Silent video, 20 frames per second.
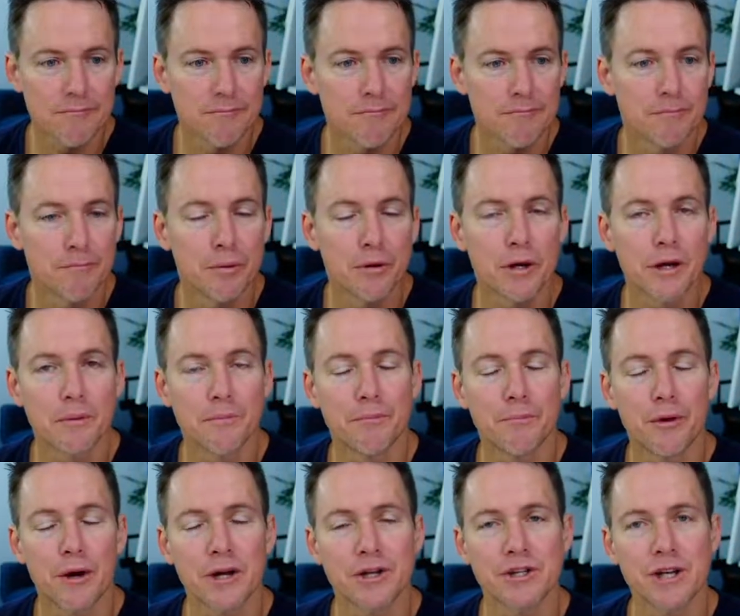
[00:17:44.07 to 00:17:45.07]
putting
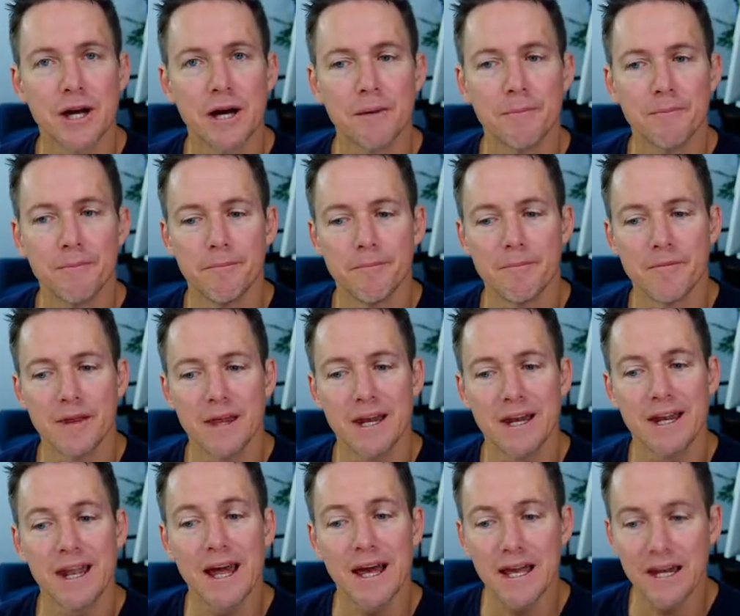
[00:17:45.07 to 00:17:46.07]
pressure in a
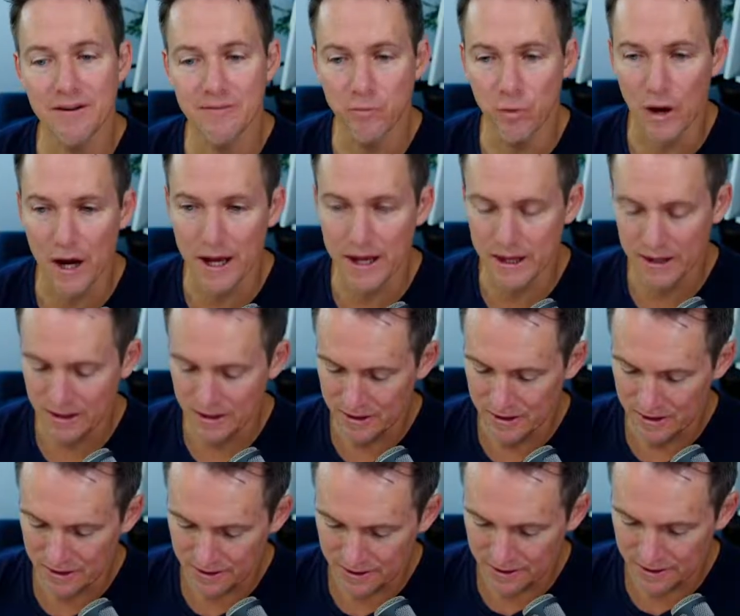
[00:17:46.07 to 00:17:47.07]
negative way,
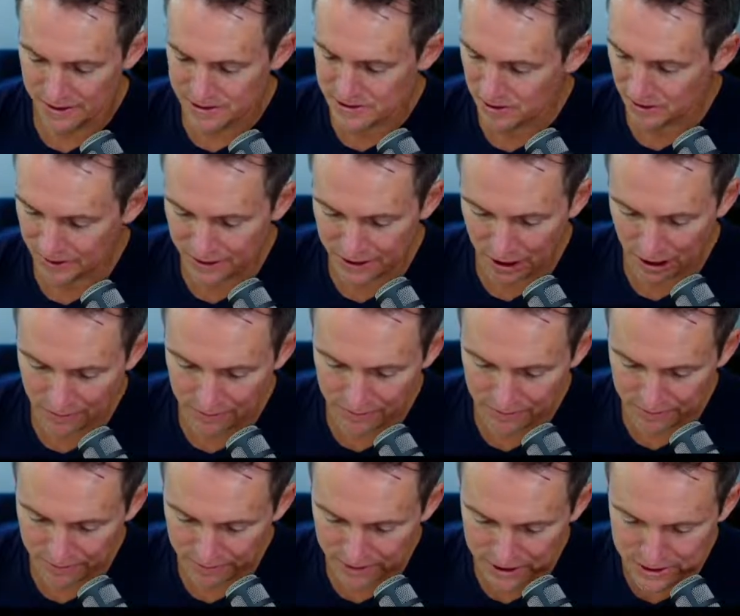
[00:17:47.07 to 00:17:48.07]
is like,
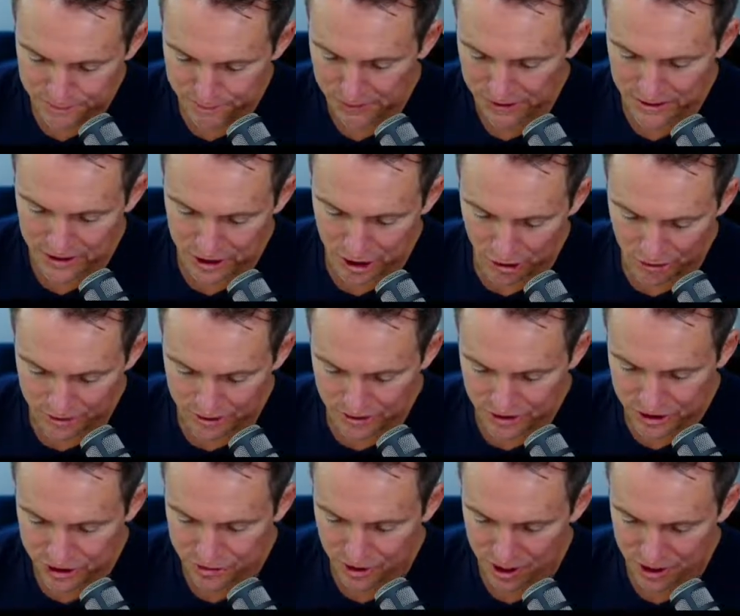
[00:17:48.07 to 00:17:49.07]
there's been no
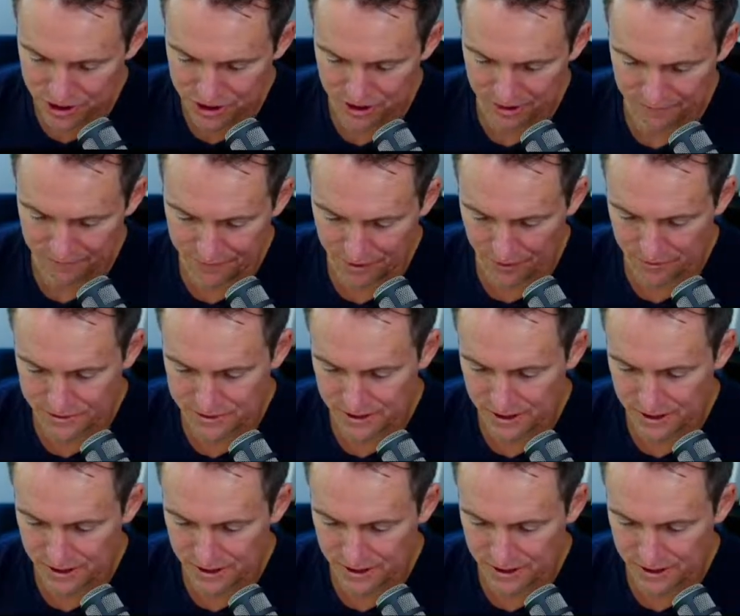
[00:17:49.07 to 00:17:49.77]
construction, folks.